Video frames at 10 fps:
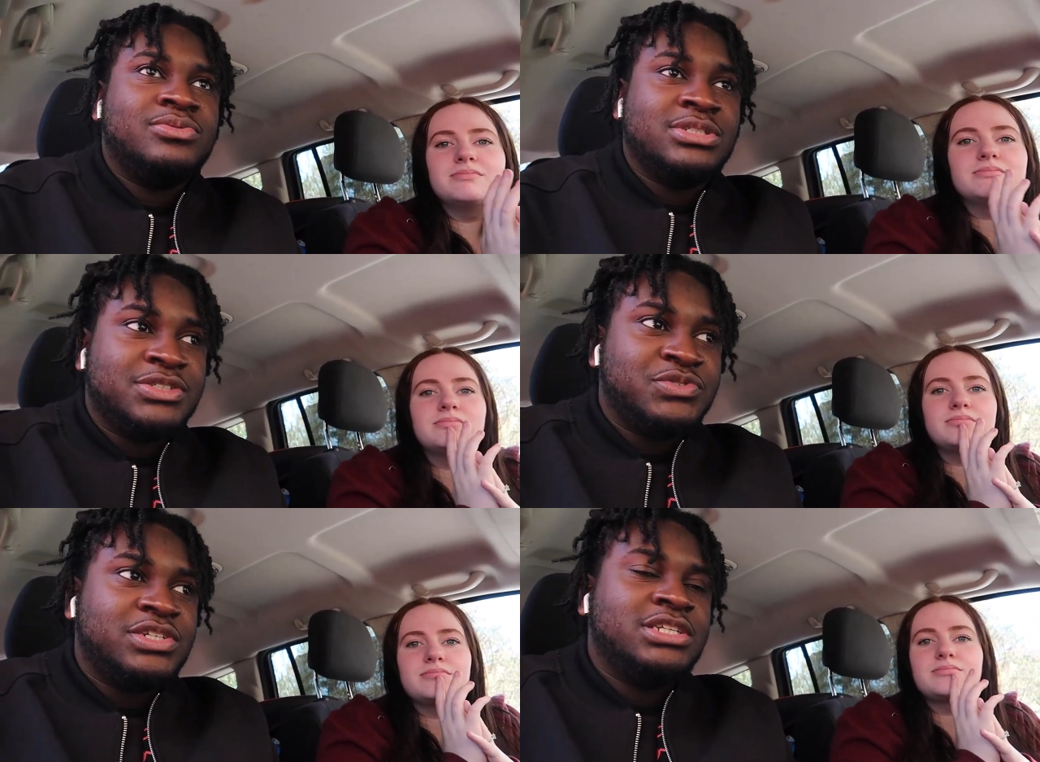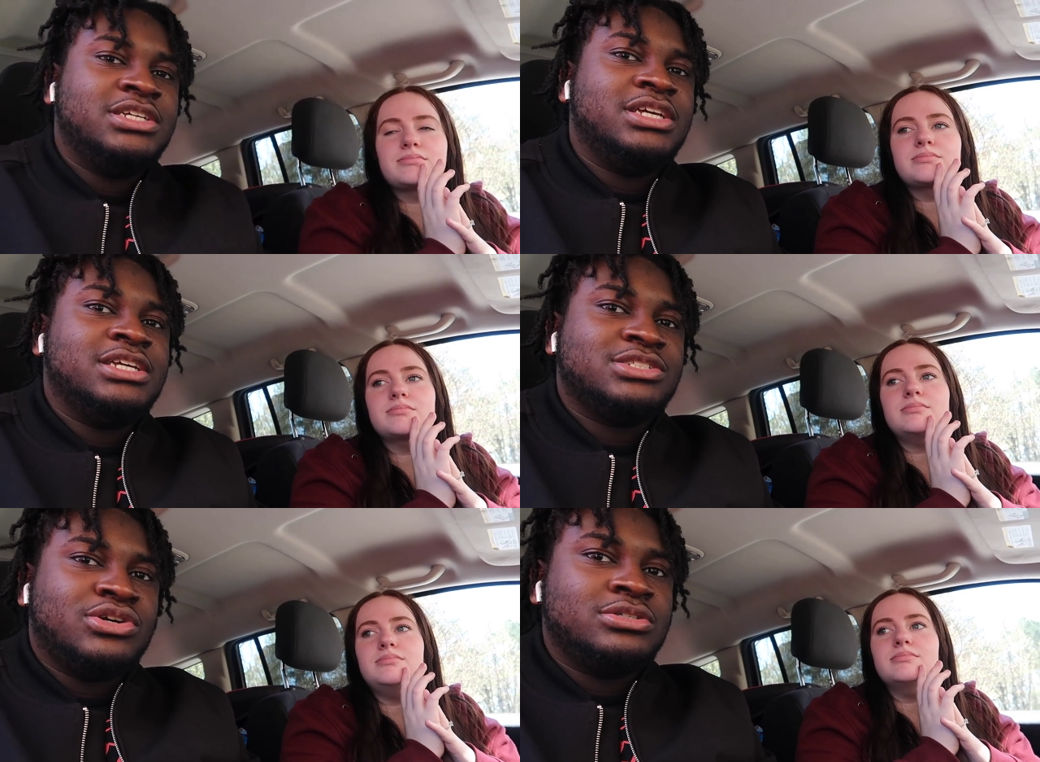Speaker 1: with
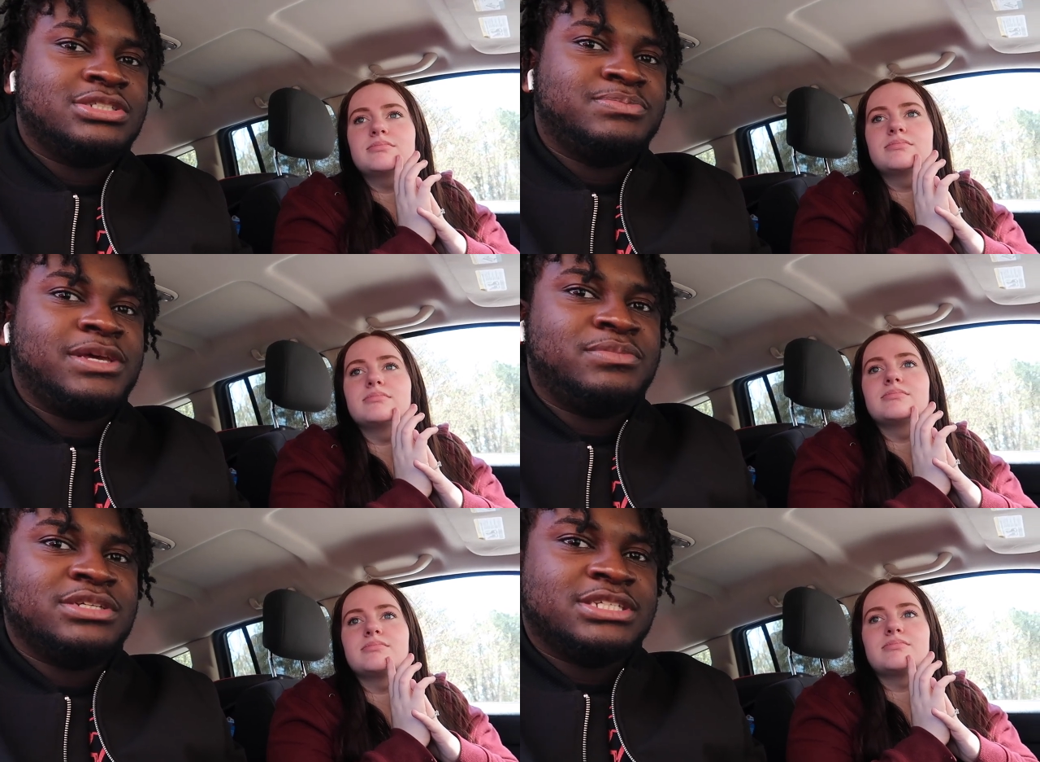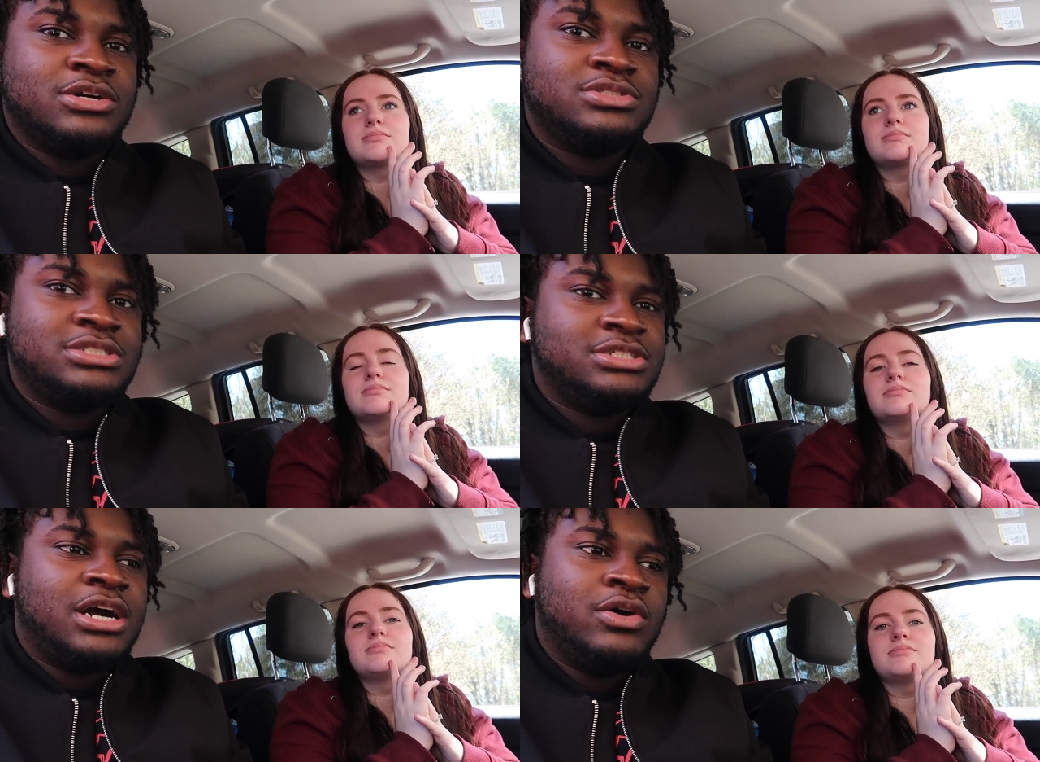Savinity, as long as the baby is
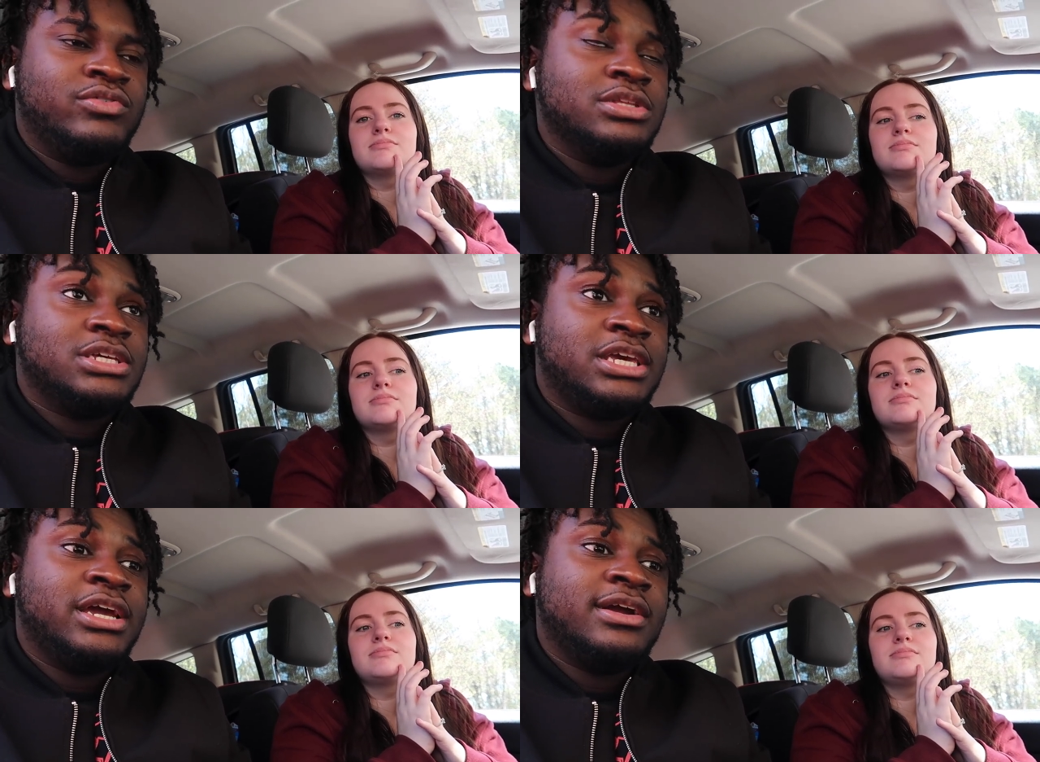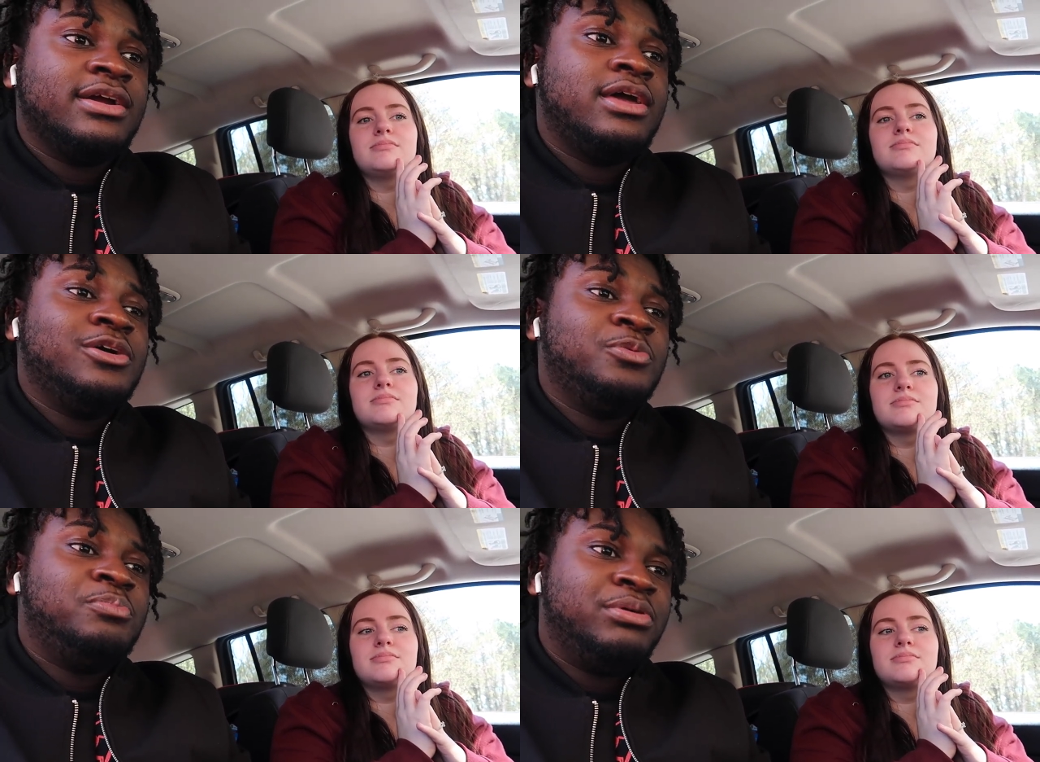healthy, I don't really care.
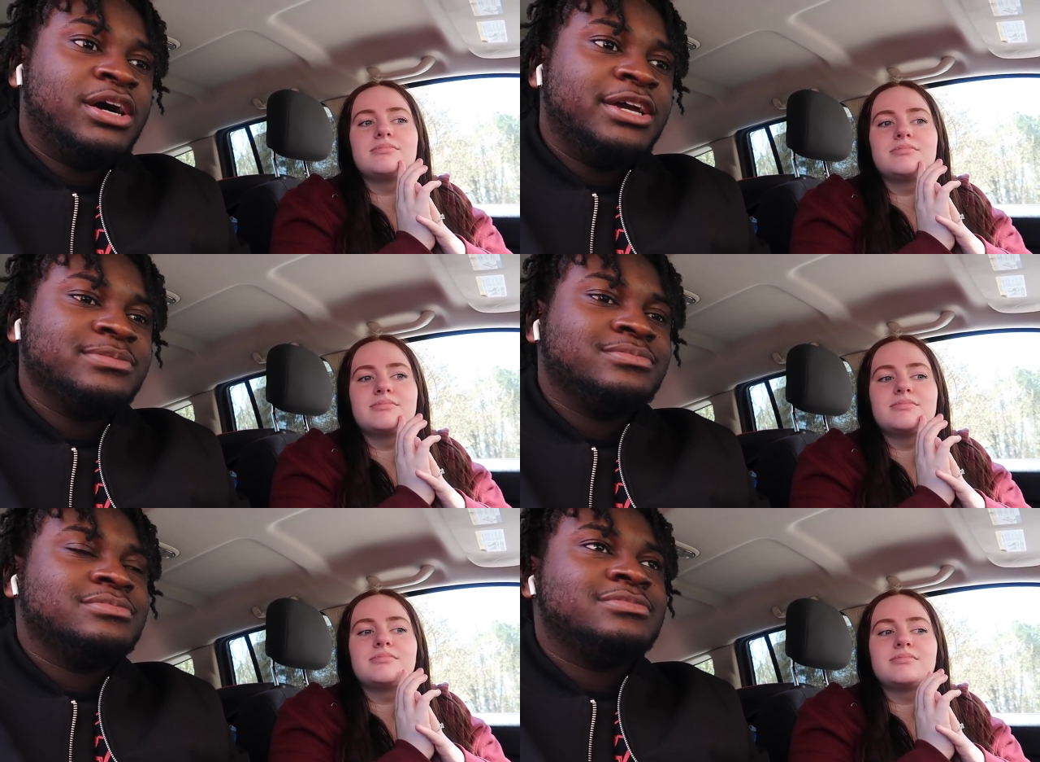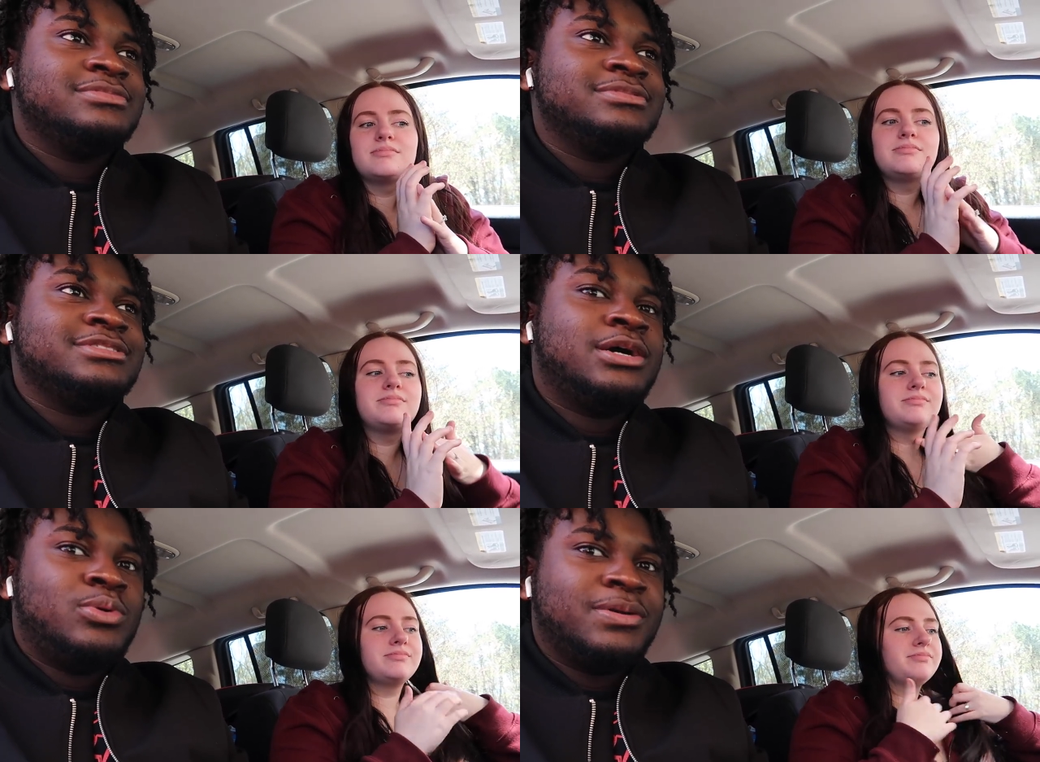But
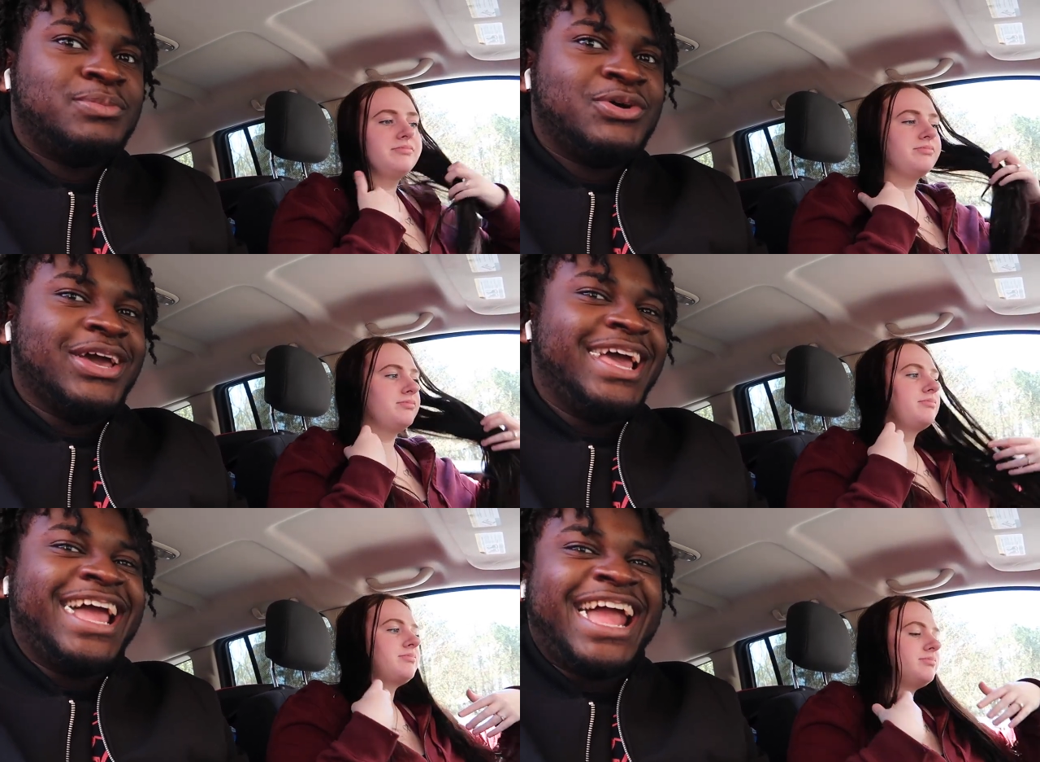I want a boy.